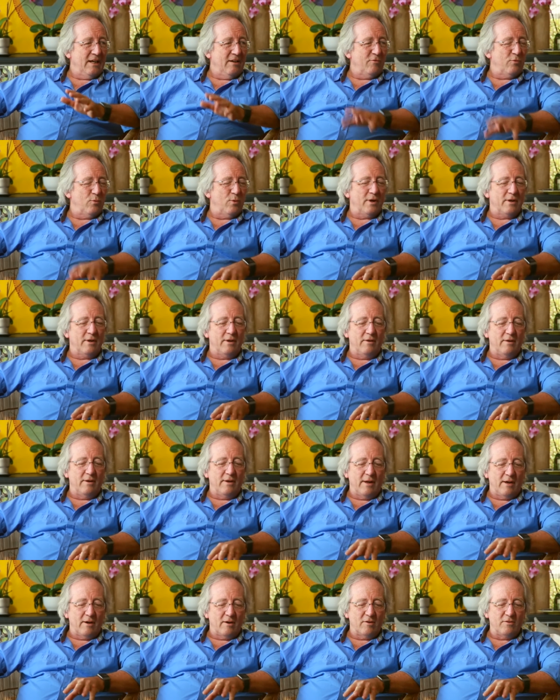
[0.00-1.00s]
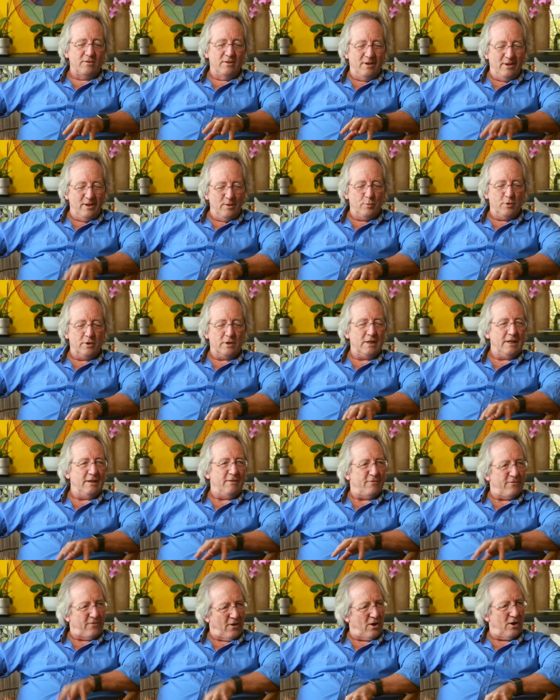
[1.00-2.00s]
If one now
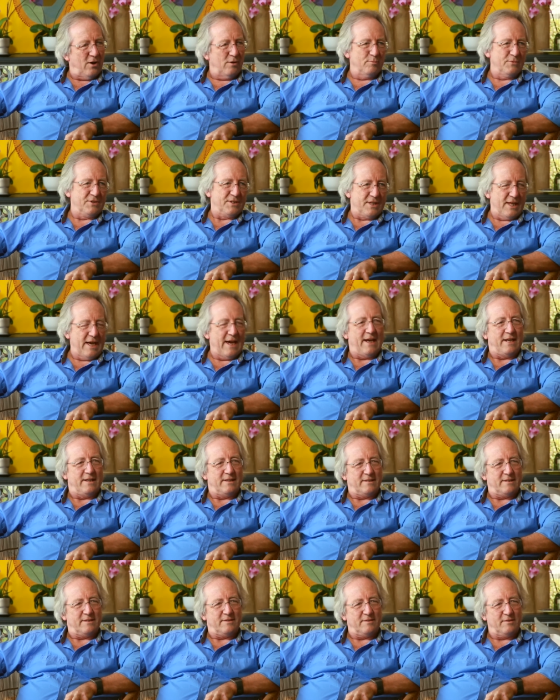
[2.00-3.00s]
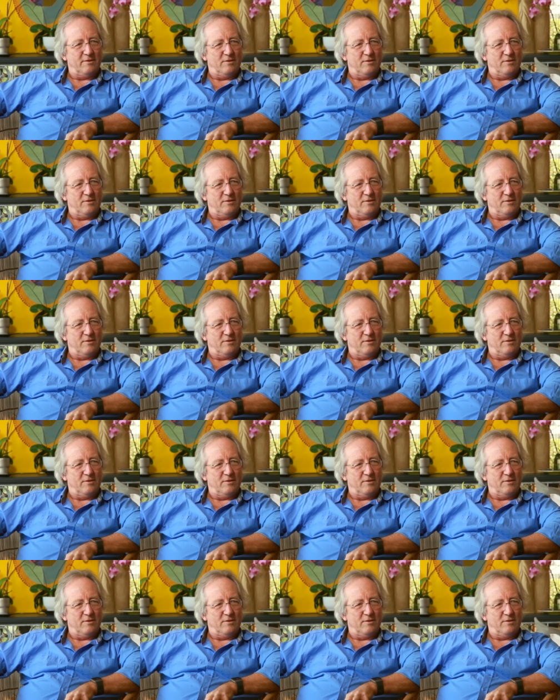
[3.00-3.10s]
deliberately farms that,